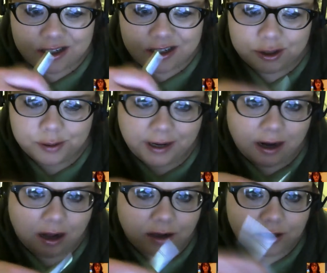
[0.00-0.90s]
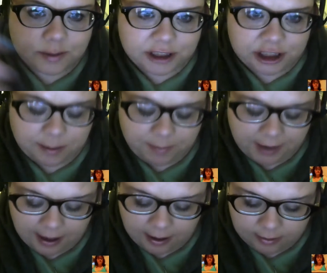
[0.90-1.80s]
do $20 plus
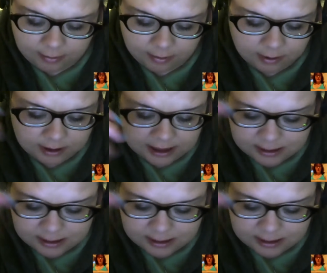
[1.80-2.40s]
shipping. Doesn't